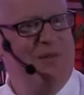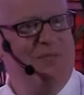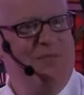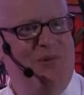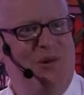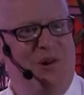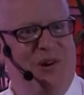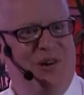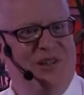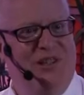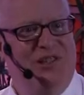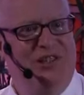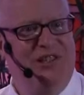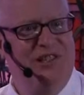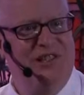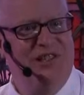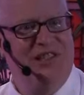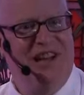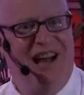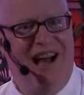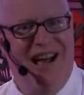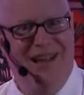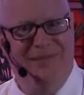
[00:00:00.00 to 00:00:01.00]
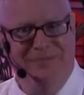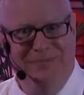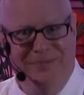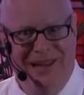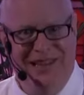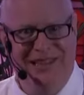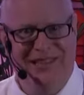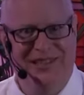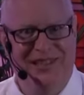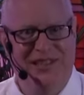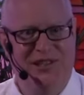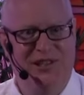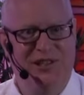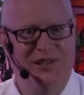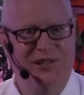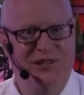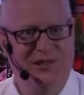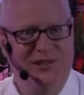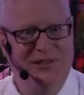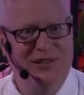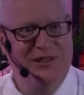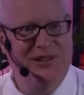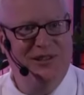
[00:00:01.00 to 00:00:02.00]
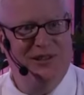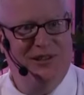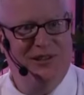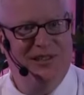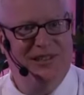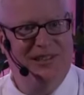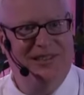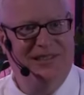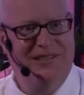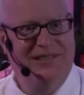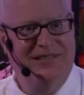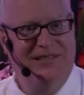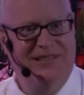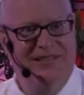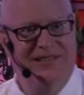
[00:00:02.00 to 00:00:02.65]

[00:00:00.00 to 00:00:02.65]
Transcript: more church hot button issues, or